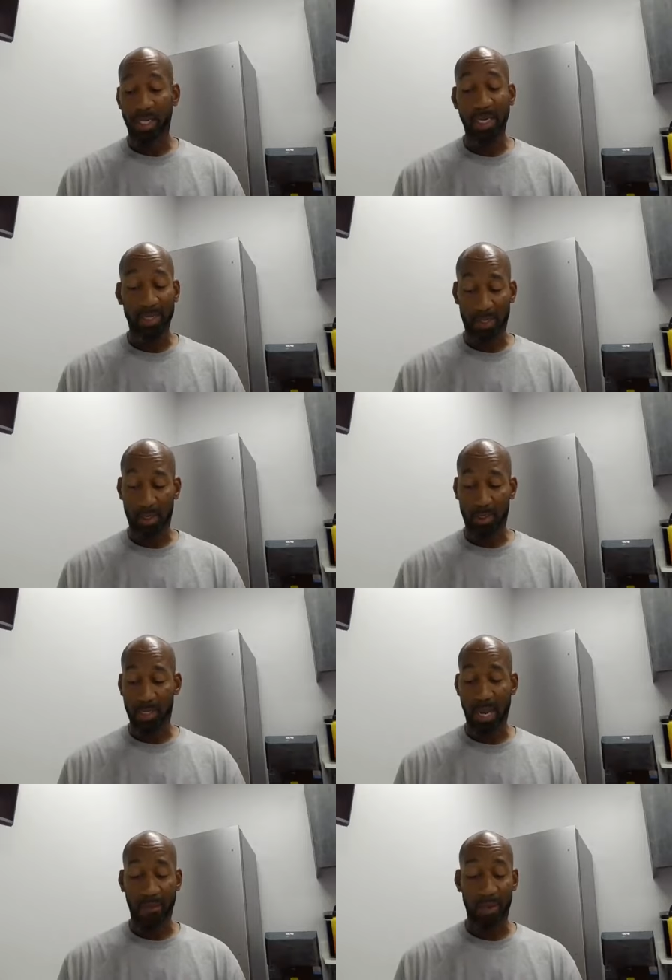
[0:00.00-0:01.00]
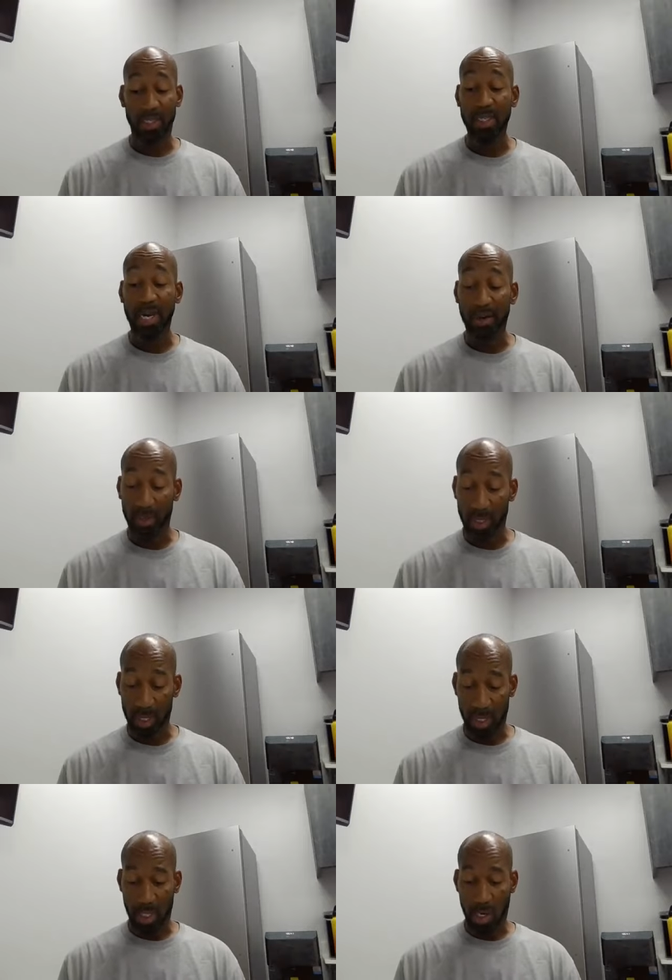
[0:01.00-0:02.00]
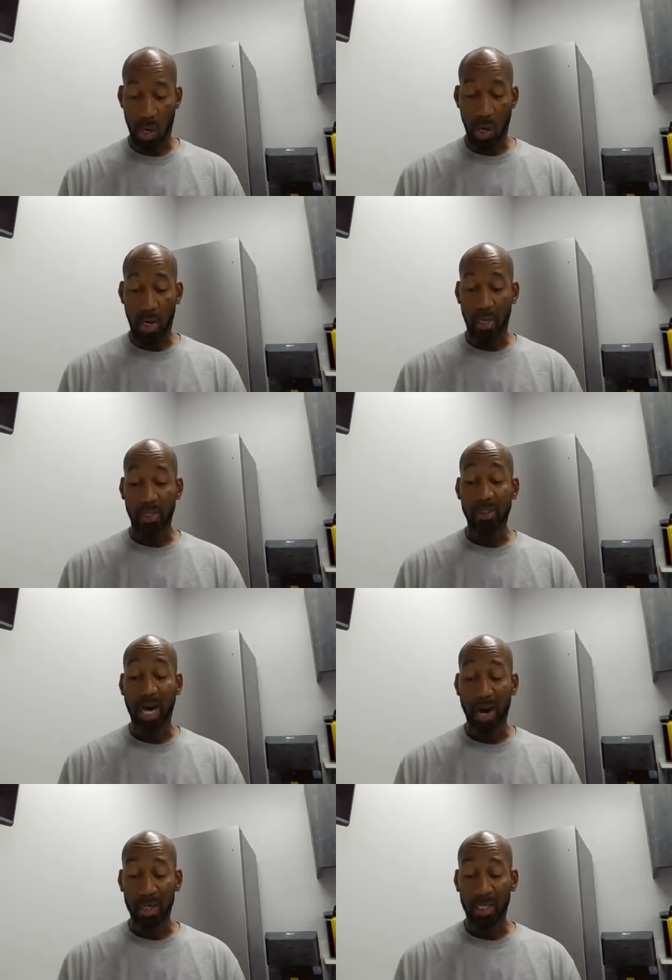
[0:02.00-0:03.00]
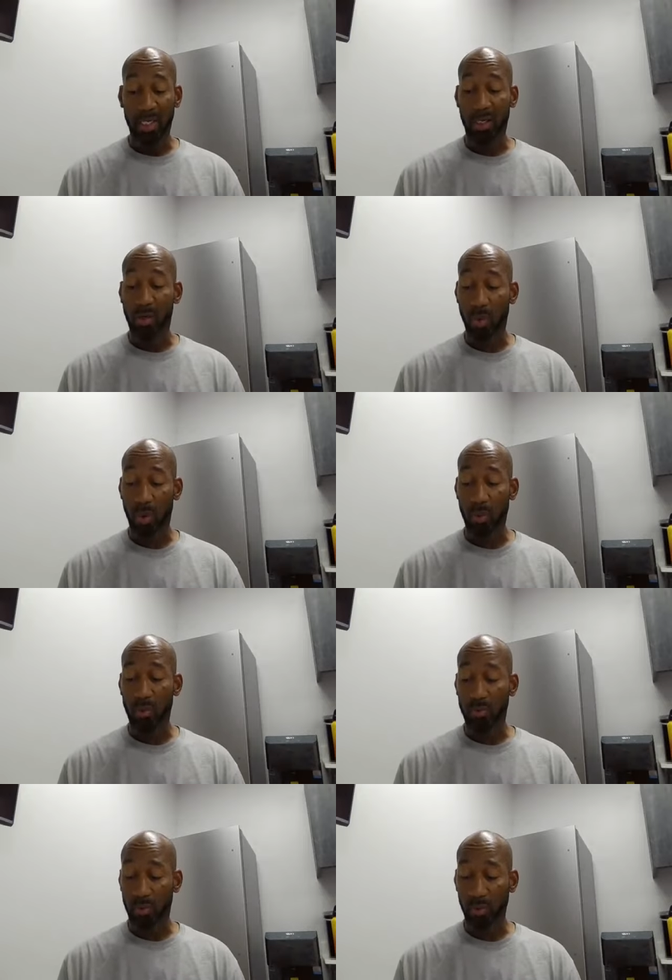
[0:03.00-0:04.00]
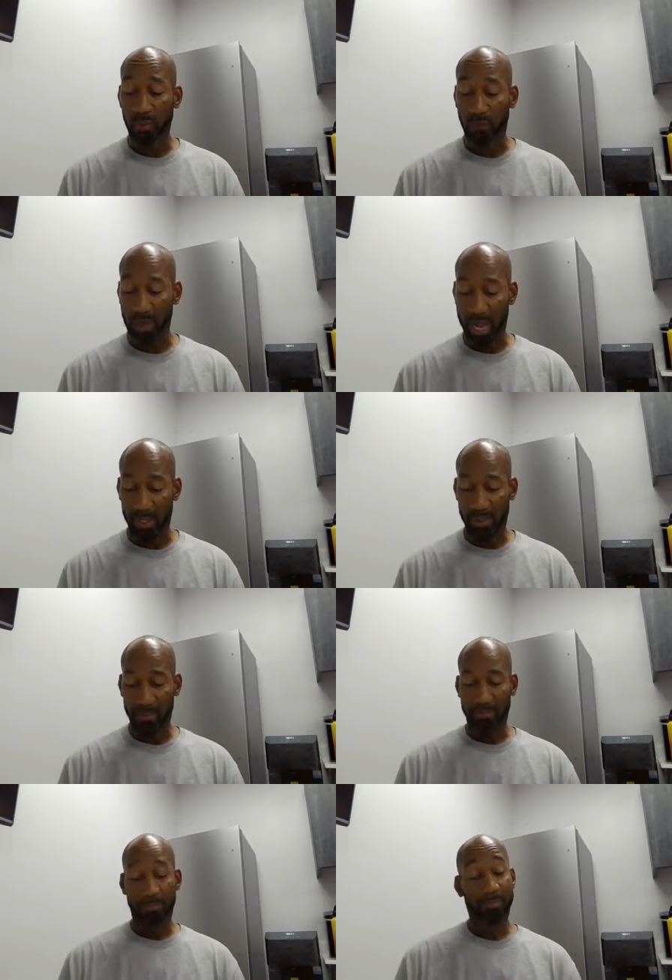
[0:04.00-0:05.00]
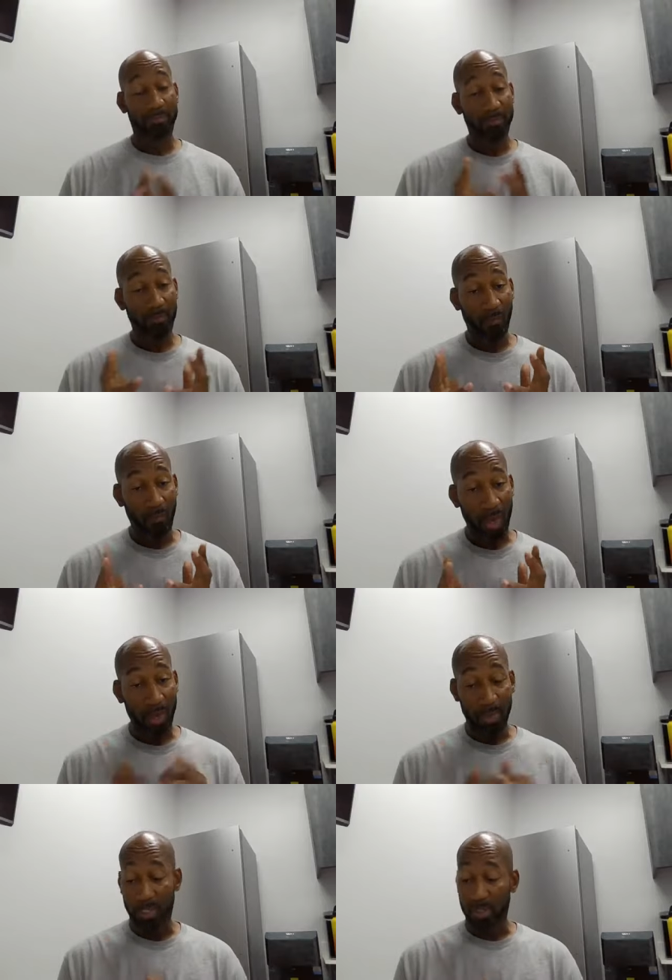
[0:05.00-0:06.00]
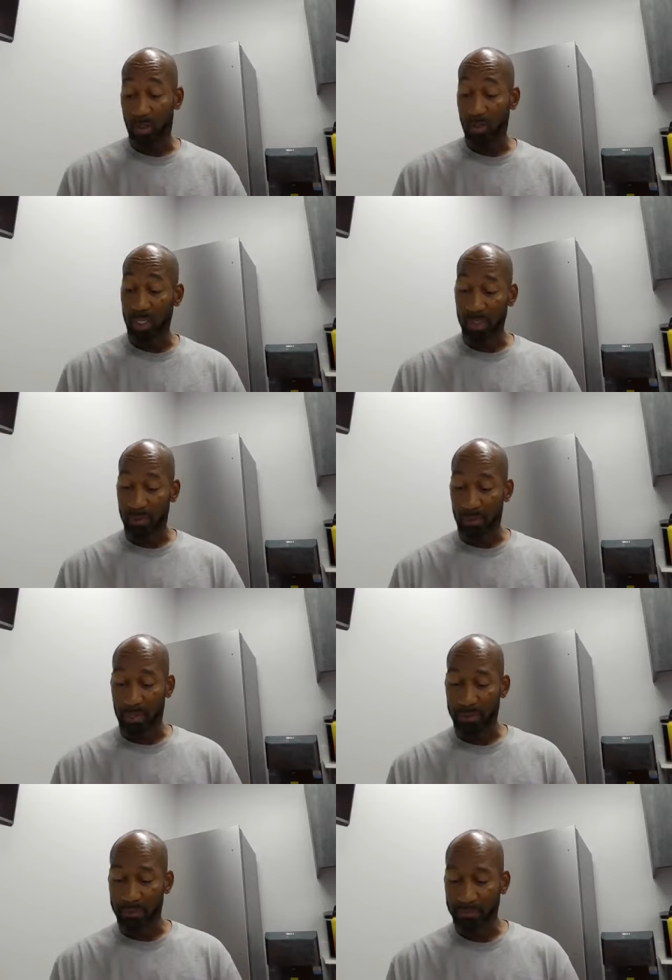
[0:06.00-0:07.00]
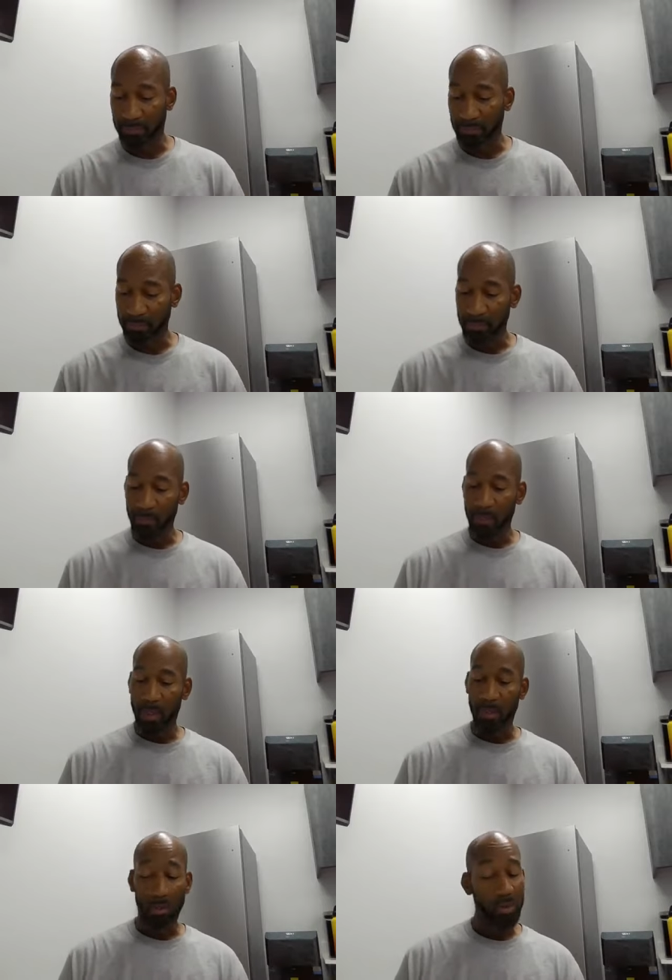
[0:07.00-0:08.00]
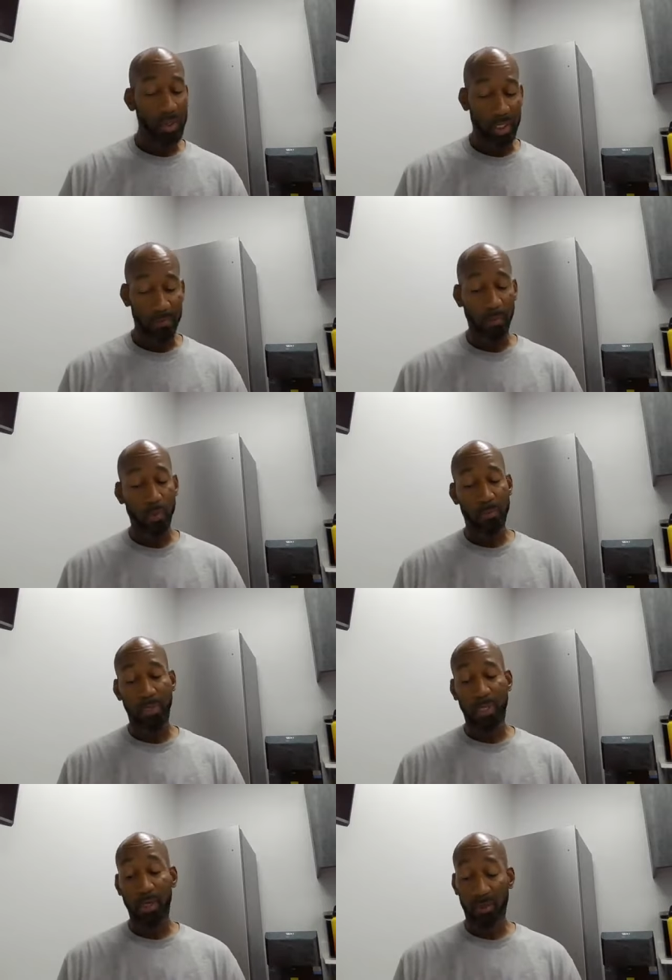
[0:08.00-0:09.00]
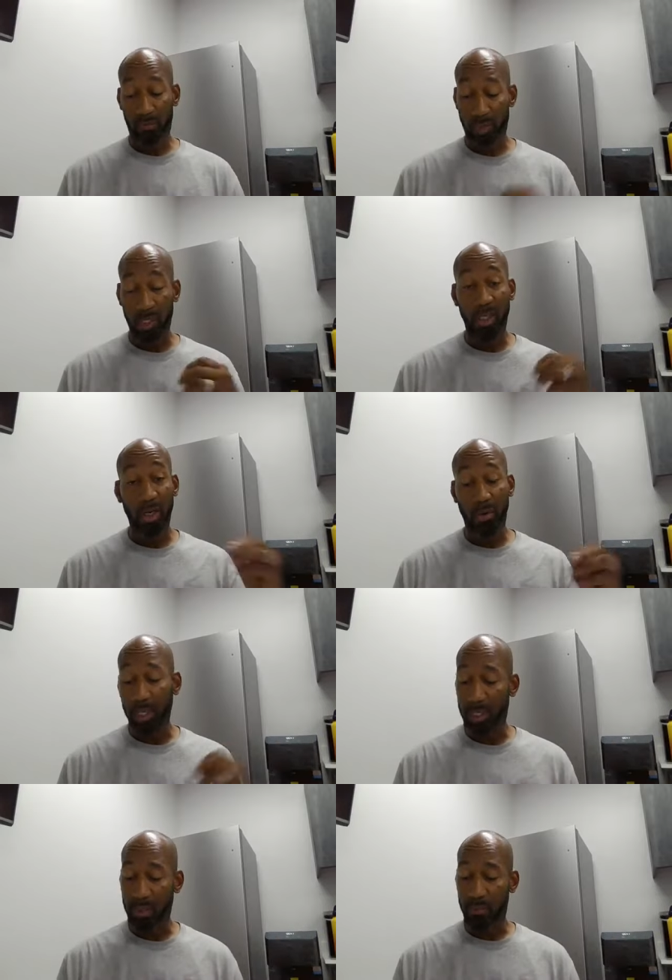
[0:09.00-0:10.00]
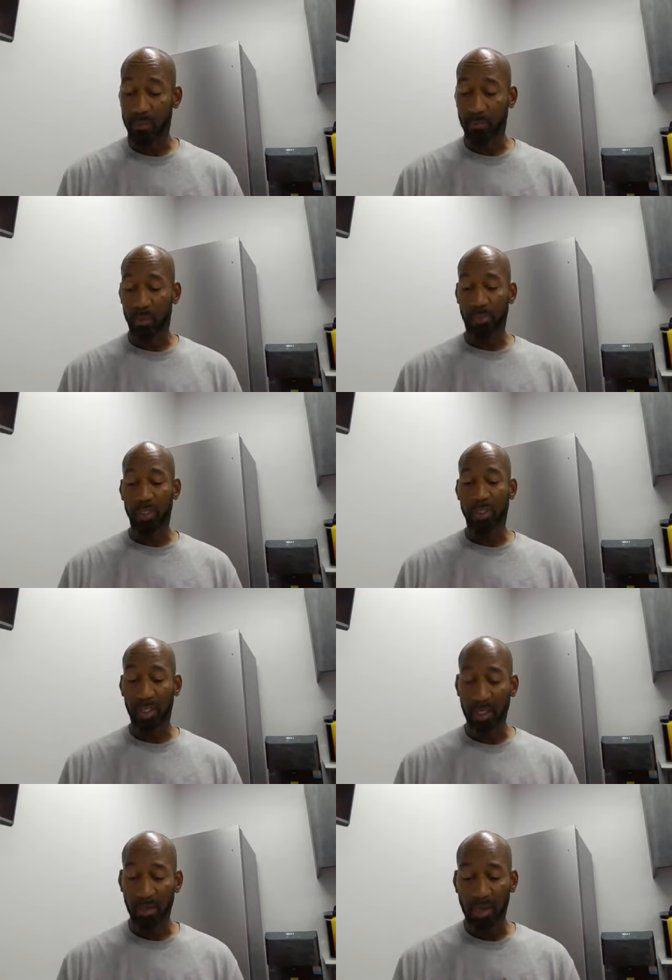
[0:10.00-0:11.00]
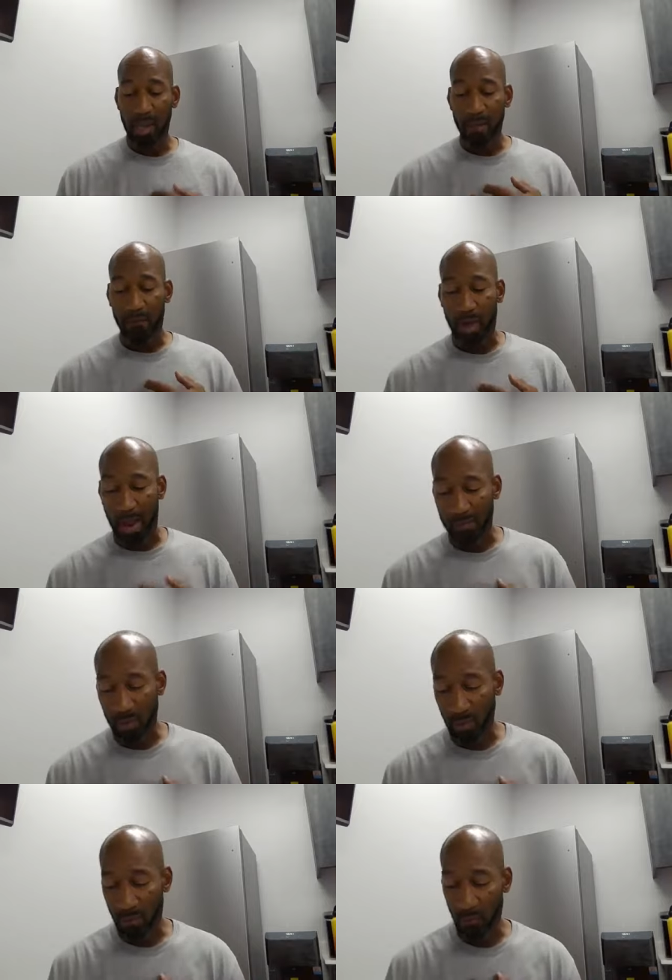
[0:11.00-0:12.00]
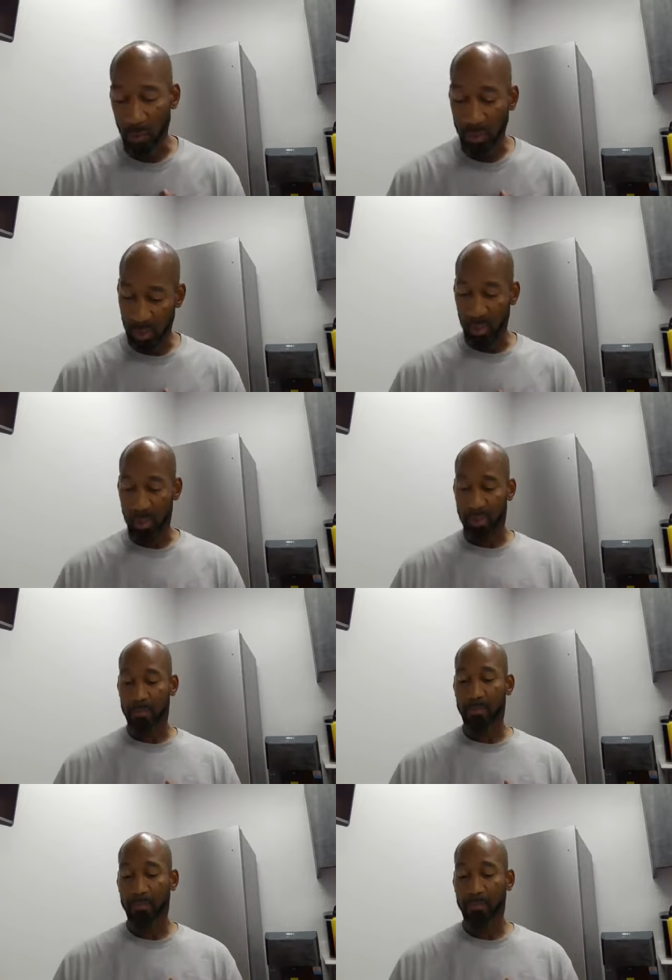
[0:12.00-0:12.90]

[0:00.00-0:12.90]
innocent, having integrity, entirely in accord with truth and fact. That's Old Testament, right? So New Testament would be written in the Greek, which would be G5046.